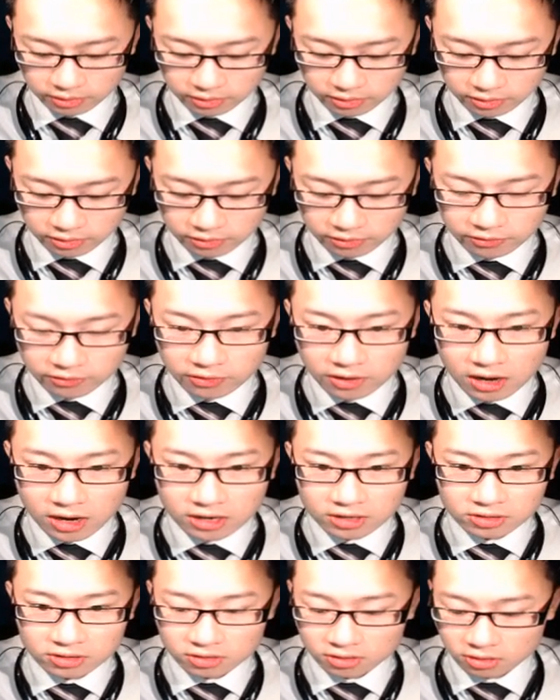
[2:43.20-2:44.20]

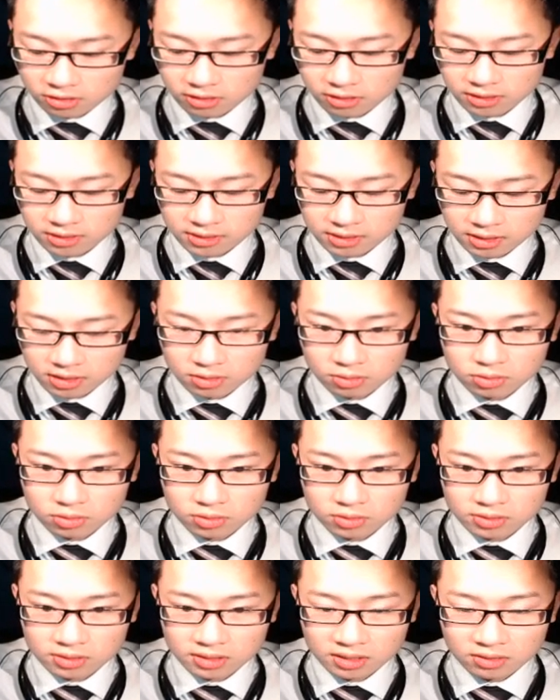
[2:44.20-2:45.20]
divisor is equal to
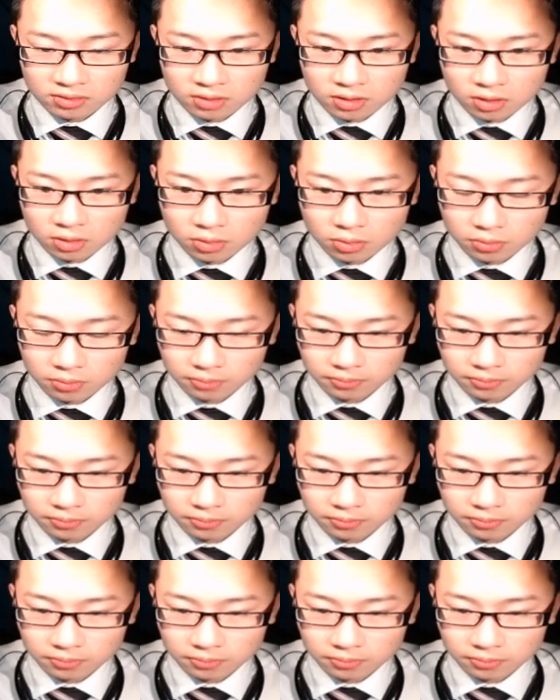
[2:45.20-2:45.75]
0,